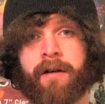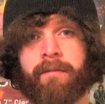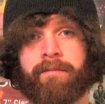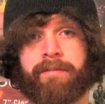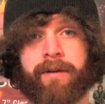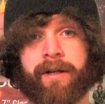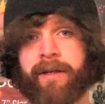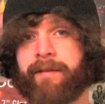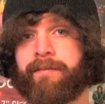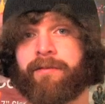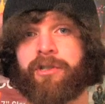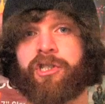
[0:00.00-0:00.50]

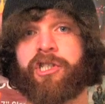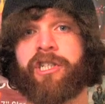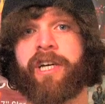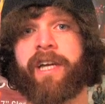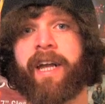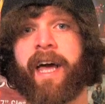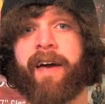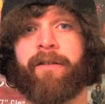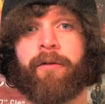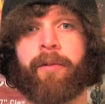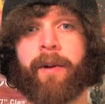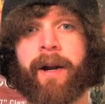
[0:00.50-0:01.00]
But
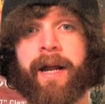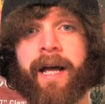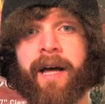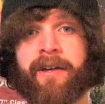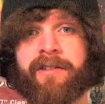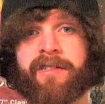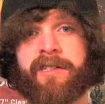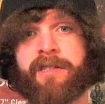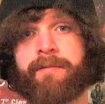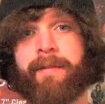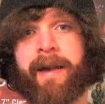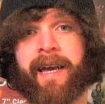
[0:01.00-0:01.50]
shit, everybody
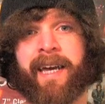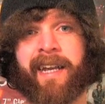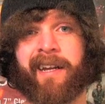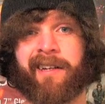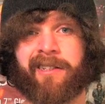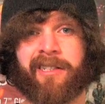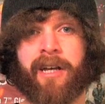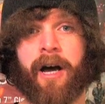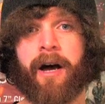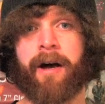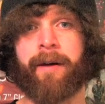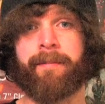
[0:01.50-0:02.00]
else is making
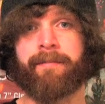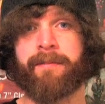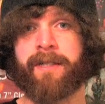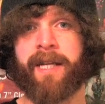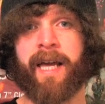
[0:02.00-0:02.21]
a top